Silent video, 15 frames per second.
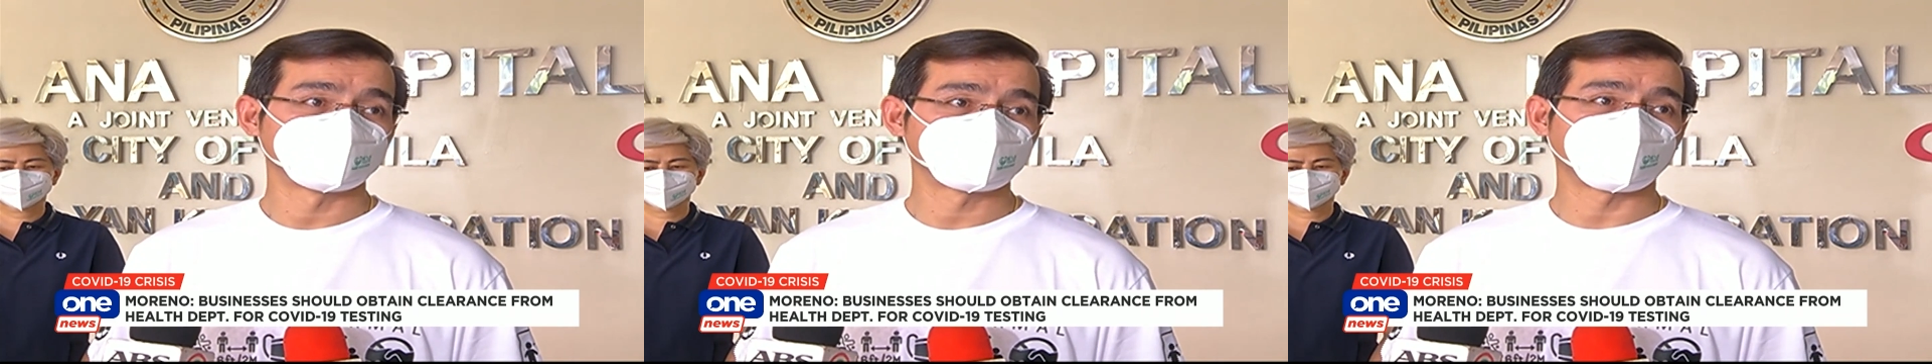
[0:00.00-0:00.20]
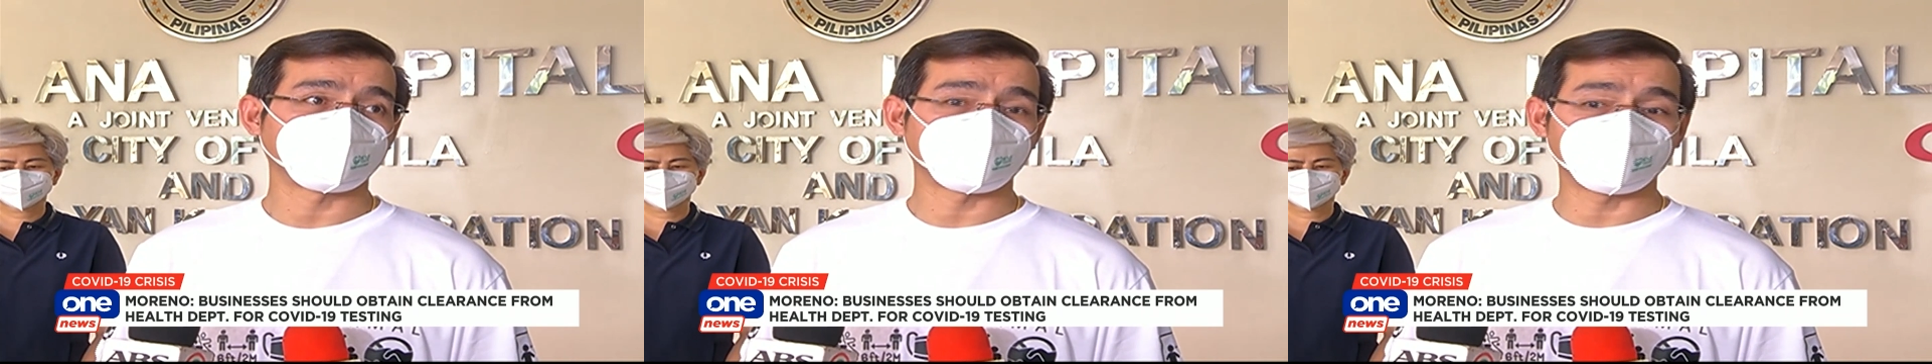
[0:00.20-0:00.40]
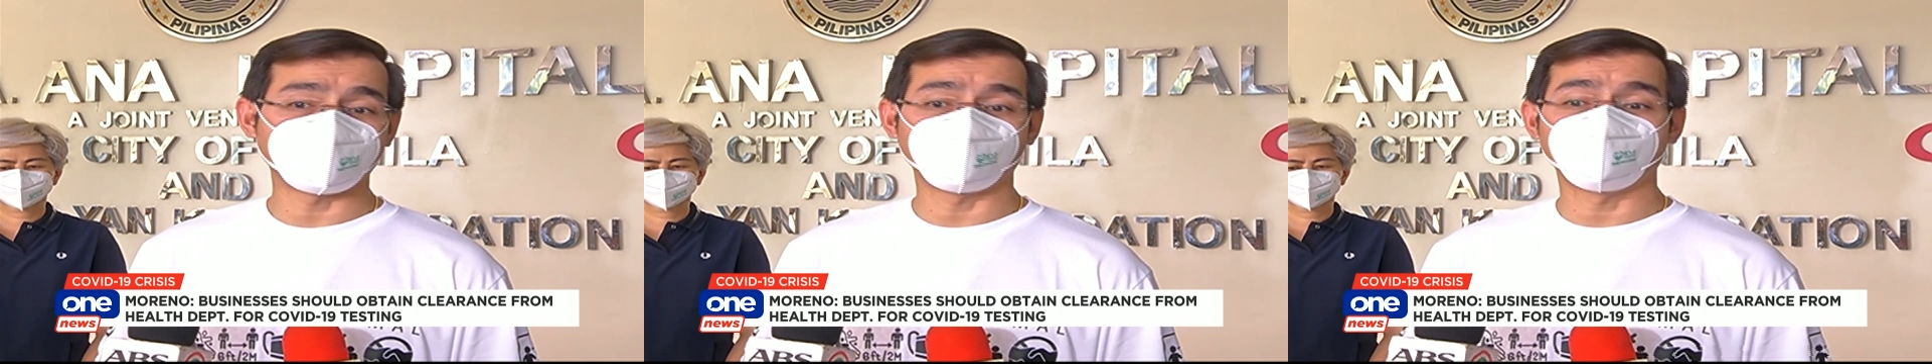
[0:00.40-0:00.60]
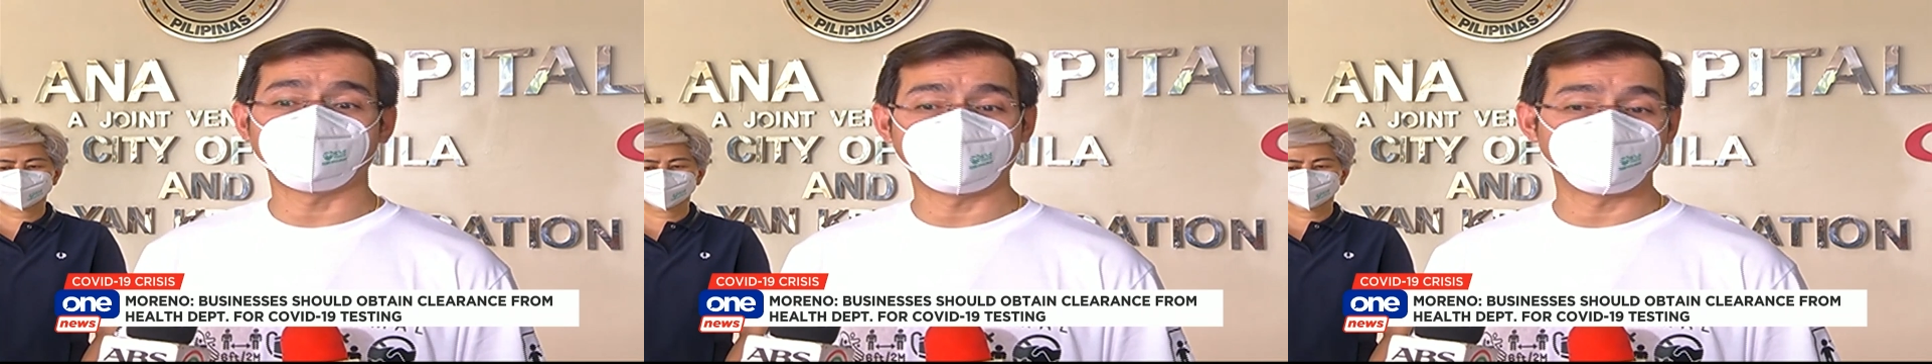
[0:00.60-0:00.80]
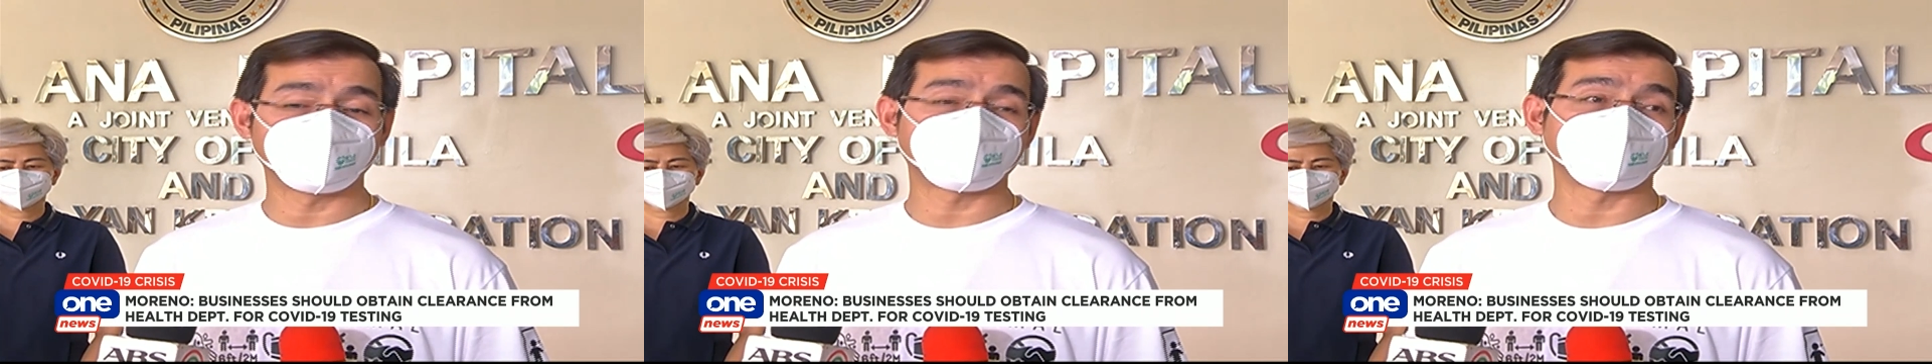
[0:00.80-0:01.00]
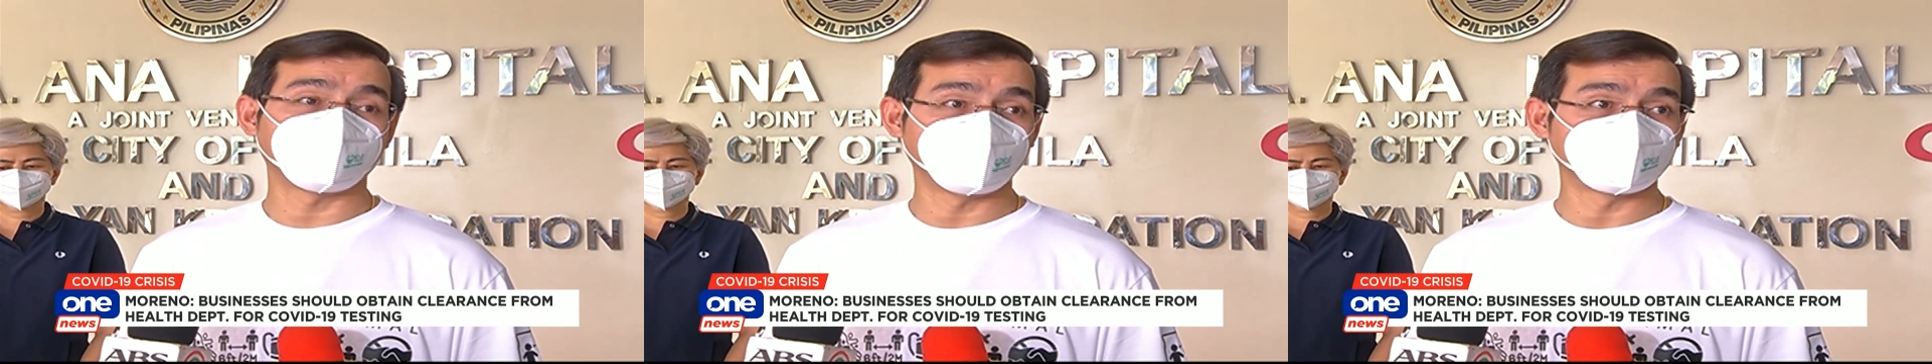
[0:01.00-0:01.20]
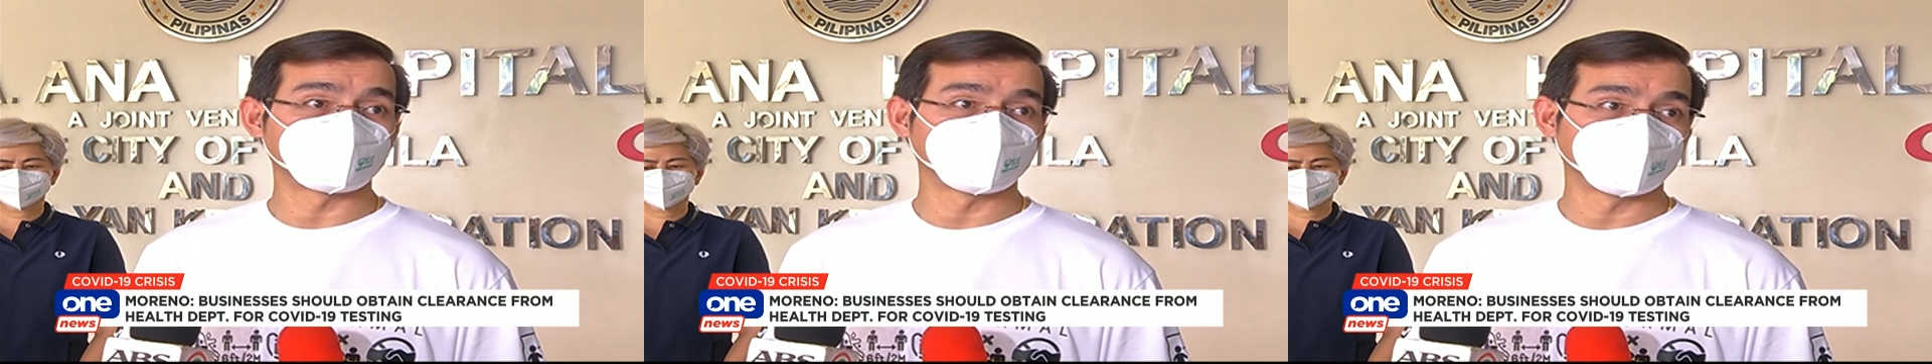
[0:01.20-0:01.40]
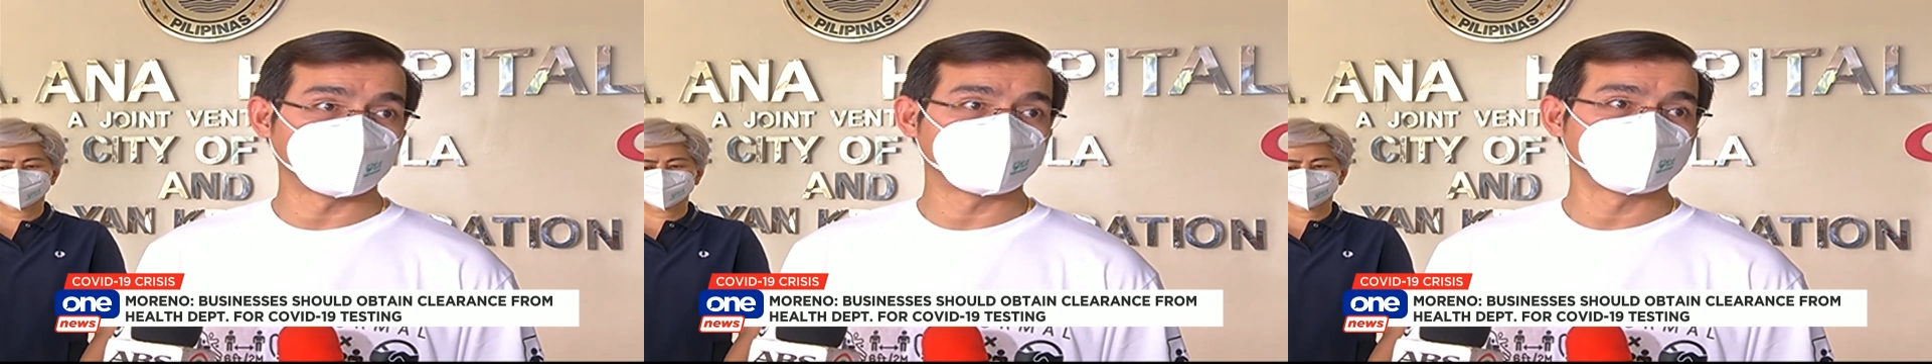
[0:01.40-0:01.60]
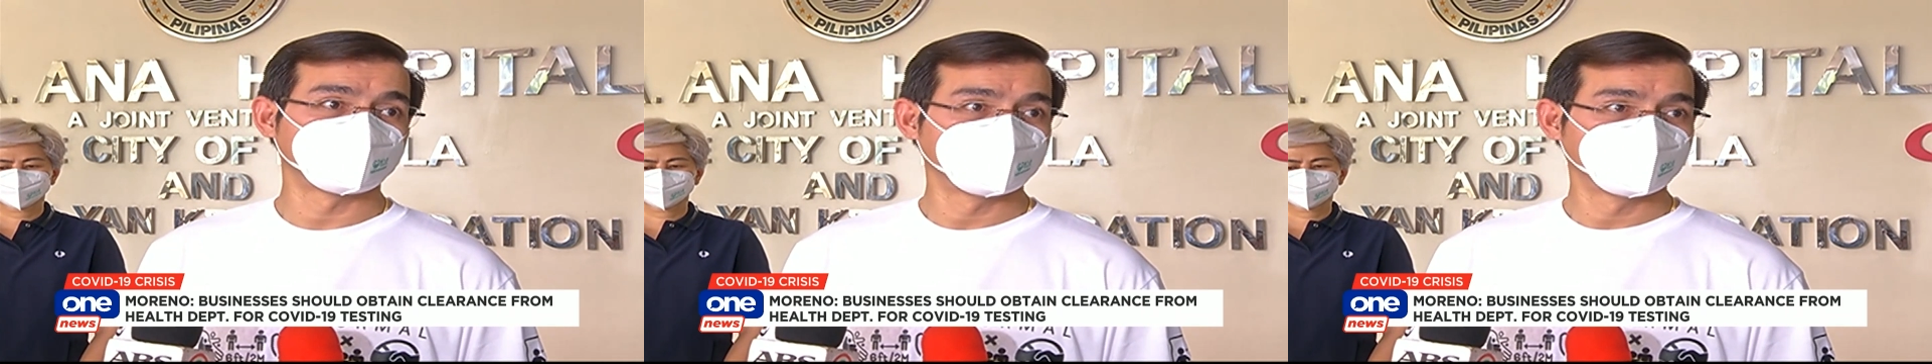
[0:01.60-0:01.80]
para lang walang magkalituhan.